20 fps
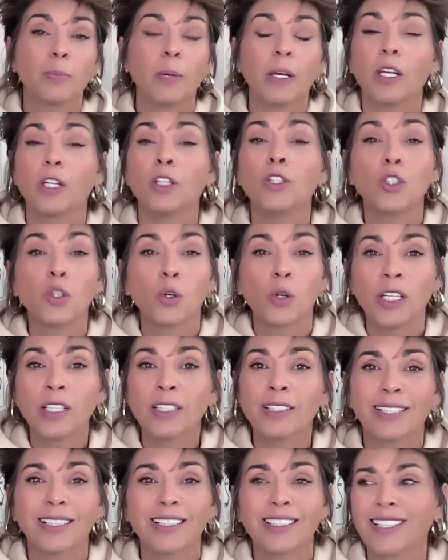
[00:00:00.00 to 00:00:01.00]
been enjoying
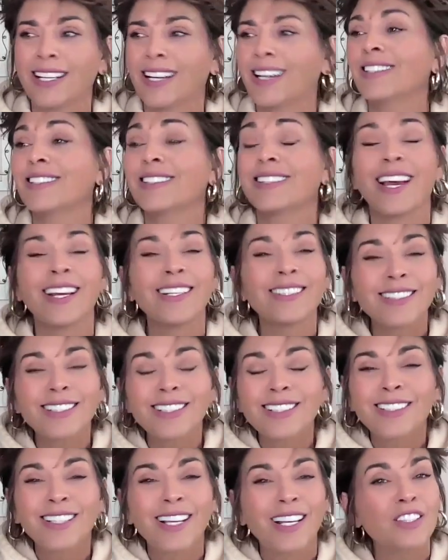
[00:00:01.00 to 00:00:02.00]
success, that
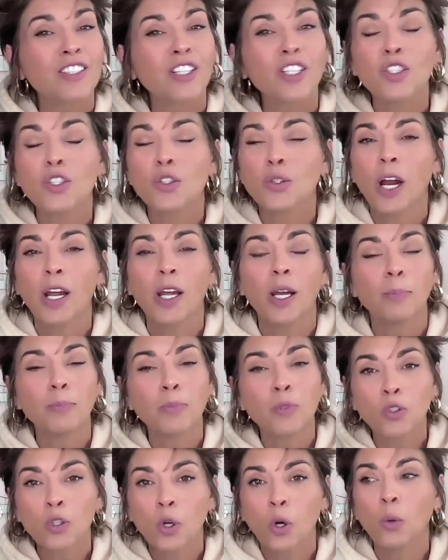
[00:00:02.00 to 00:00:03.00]
success can dry up
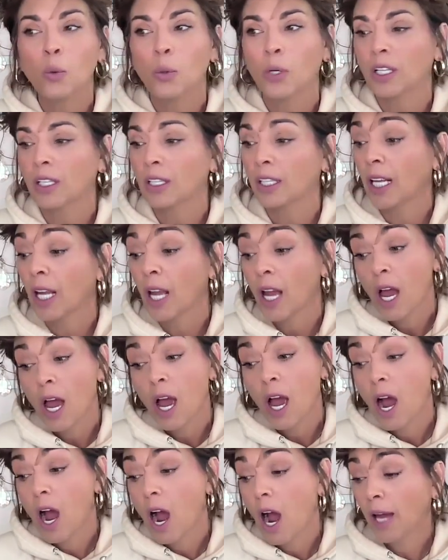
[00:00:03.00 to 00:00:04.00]
so quickly.
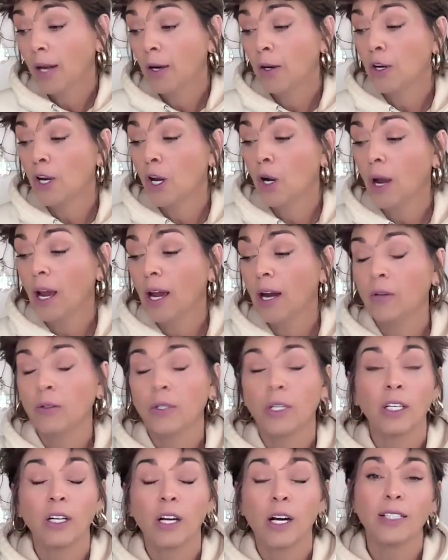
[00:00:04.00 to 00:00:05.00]
I don't know how,
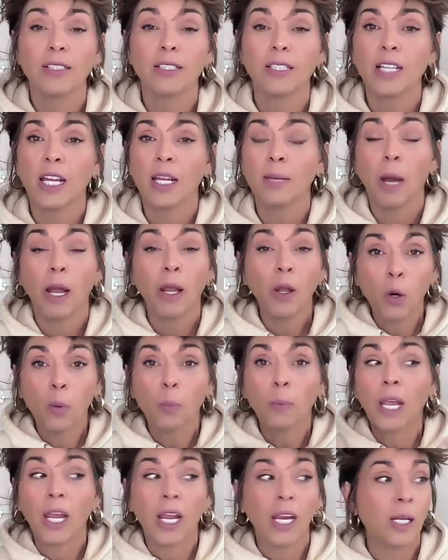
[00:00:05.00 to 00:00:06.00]
in God's name. I
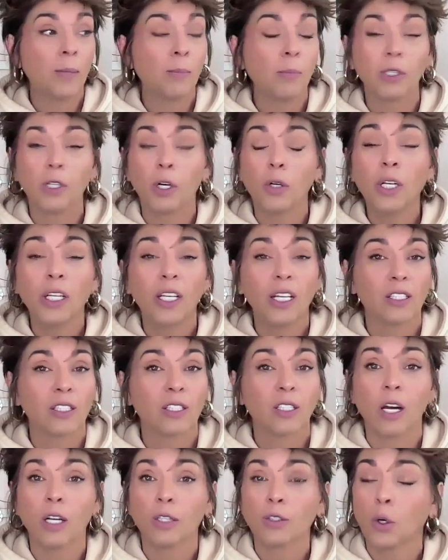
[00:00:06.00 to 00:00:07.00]
hope Katie Maloney has
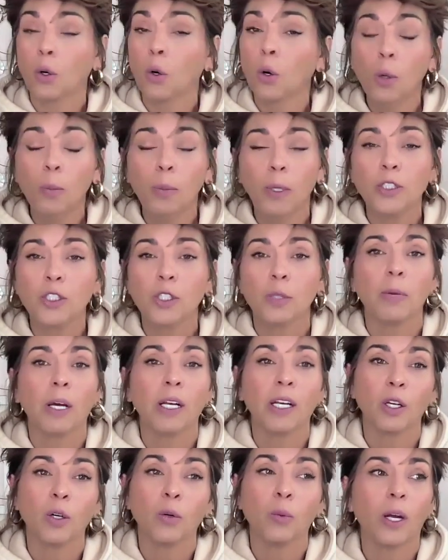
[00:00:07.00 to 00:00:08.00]
socked a whole bunch of
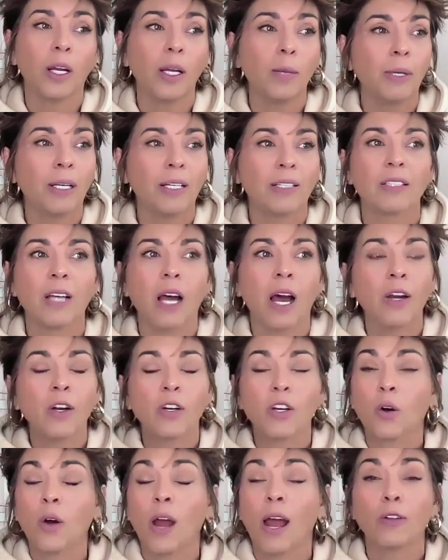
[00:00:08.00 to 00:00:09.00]
money away, because I
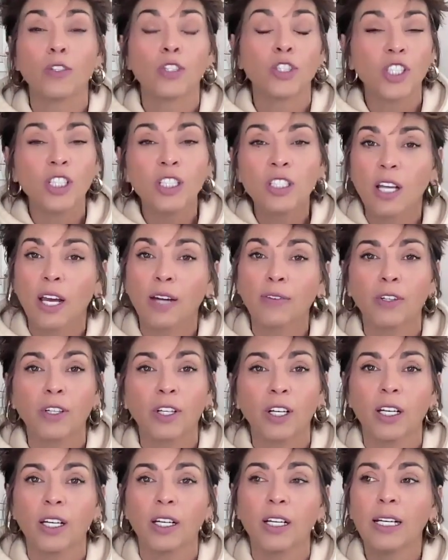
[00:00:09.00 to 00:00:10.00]
don't know how she's ever
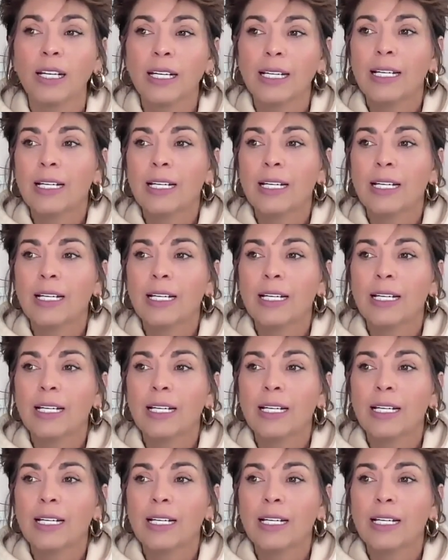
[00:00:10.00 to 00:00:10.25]
gonna